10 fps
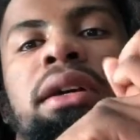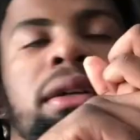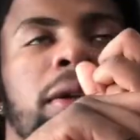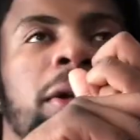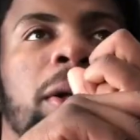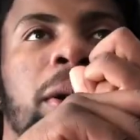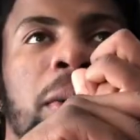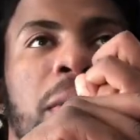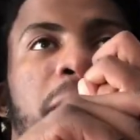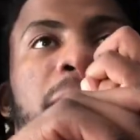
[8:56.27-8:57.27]
you
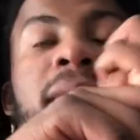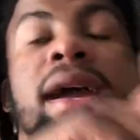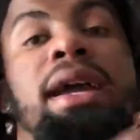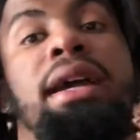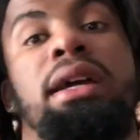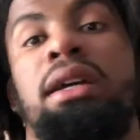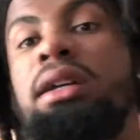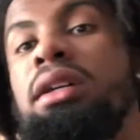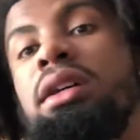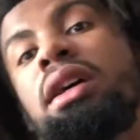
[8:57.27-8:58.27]
know, man,
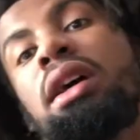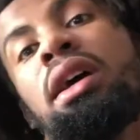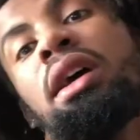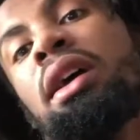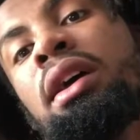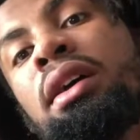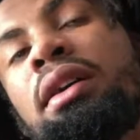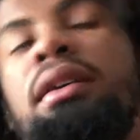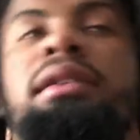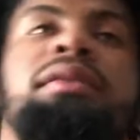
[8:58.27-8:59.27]

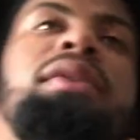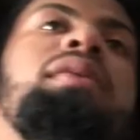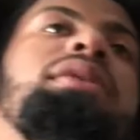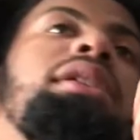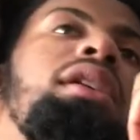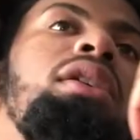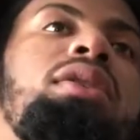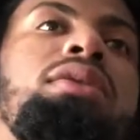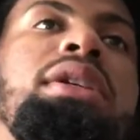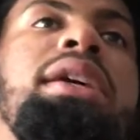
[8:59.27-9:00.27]
we was in the
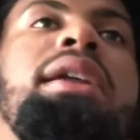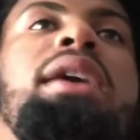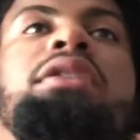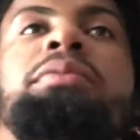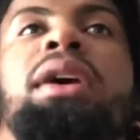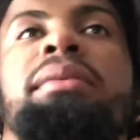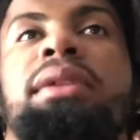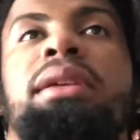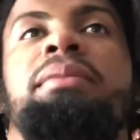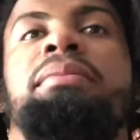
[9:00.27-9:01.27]
hotel. That was probably
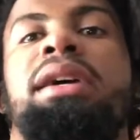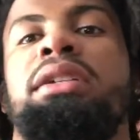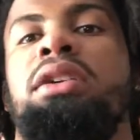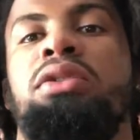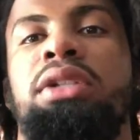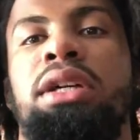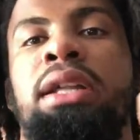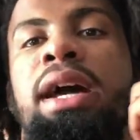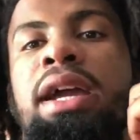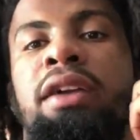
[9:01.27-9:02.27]
the best hotel
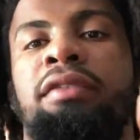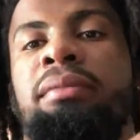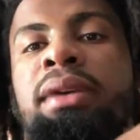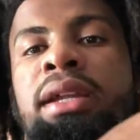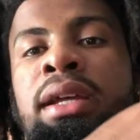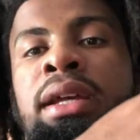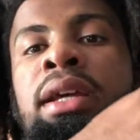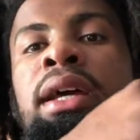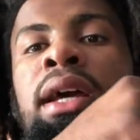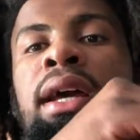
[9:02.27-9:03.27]
I ever been in.
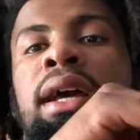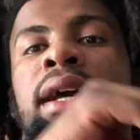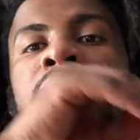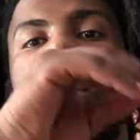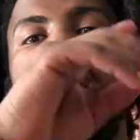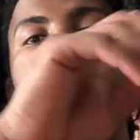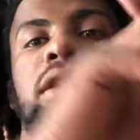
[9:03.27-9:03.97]
They had